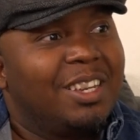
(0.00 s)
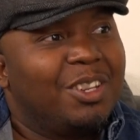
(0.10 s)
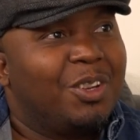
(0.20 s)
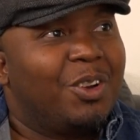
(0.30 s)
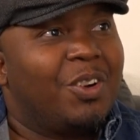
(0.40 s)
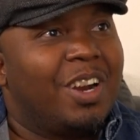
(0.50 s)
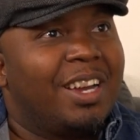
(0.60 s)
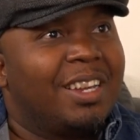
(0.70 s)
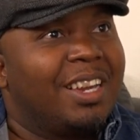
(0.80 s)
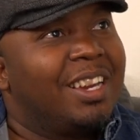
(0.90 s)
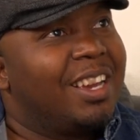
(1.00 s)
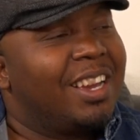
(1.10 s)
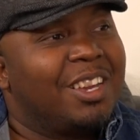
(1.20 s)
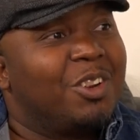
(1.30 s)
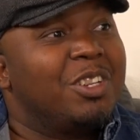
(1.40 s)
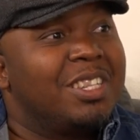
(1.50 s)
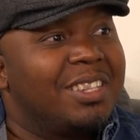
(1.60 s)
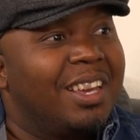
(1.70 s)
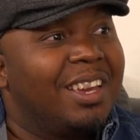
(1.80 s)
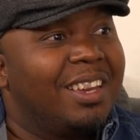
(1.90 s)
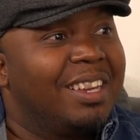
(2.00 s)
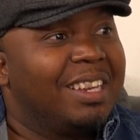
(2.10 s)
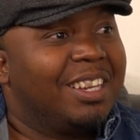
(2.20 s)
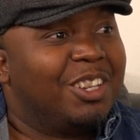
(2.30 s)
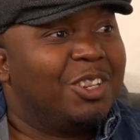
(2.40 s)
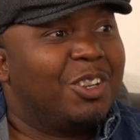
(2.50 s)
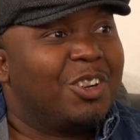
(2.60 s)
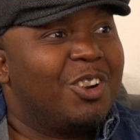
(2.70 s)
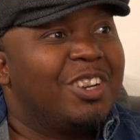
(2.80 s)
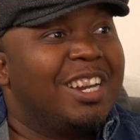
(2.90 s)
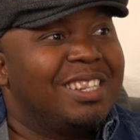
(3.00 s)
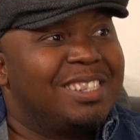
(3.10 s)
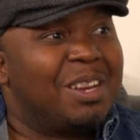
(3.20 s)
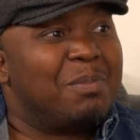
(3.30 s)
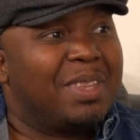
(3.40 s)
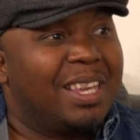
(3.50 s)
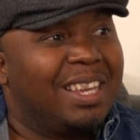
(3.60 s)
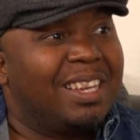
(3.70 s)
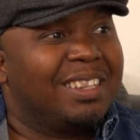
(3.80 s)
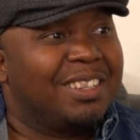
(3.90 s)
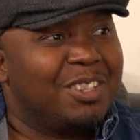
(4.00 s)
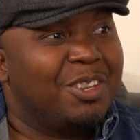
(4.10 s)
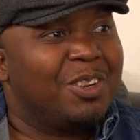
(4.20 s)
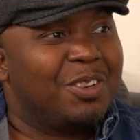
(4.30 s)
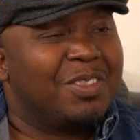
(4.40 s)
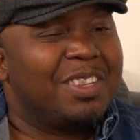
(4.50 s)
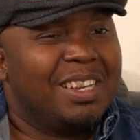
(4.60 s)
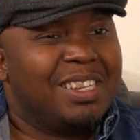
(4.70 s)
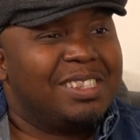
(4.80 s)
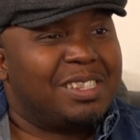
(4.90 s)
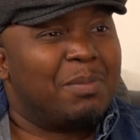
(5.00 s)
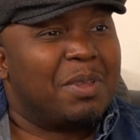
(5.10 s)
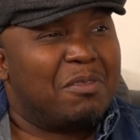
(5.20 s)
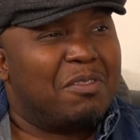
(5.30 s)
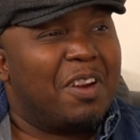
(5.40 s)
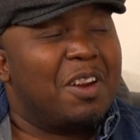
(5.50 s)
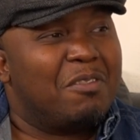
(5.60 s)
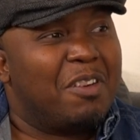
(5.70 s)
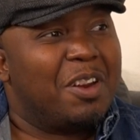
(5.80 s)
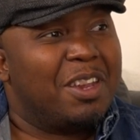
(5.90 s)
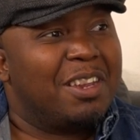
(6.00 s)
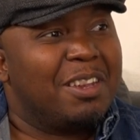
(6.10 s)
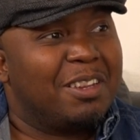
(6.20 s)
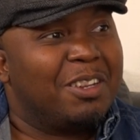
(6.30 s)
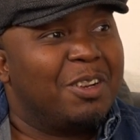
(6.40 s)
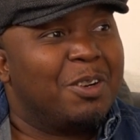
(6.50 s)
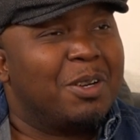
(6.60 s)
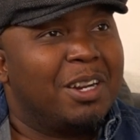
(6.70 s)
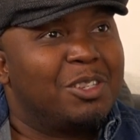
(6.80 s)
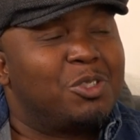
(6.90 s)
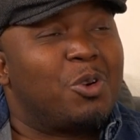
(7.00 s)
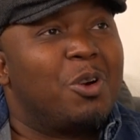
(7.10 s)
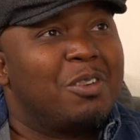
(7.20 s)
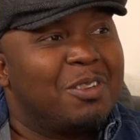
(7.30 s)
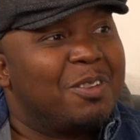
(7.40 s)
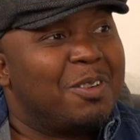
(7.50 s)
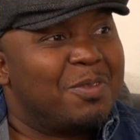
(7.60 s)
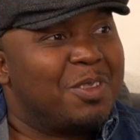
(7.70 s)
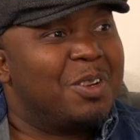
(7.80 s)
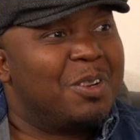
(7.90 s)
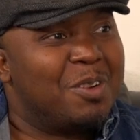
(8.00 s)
you know, I can only say, you know, God had something, you know, something very, very, you know, strong, you know,